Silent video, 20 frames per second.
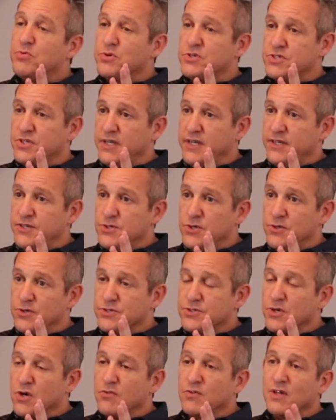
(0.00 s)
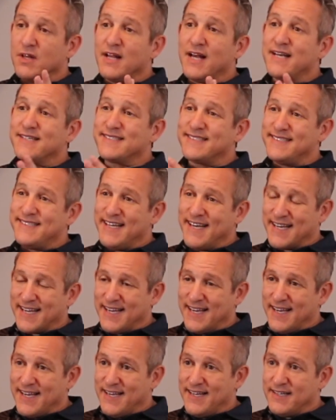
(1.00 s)
procedures over the last
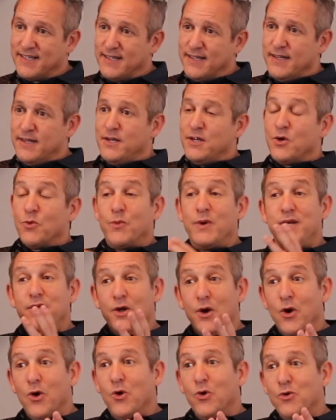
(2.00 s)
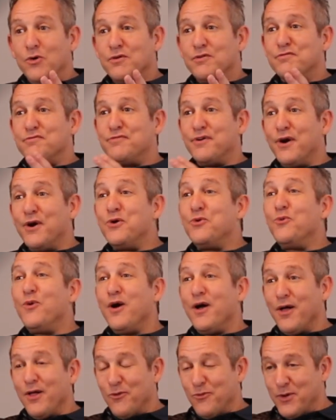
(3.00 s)
decade, we know very
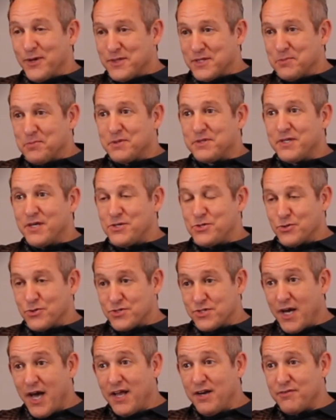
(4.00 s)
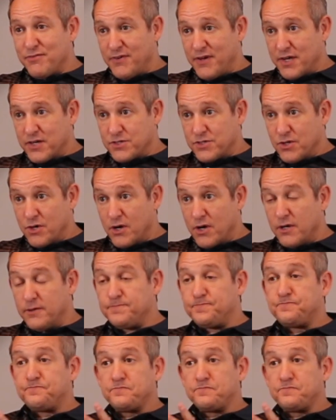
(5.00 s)
well what the potential side effects are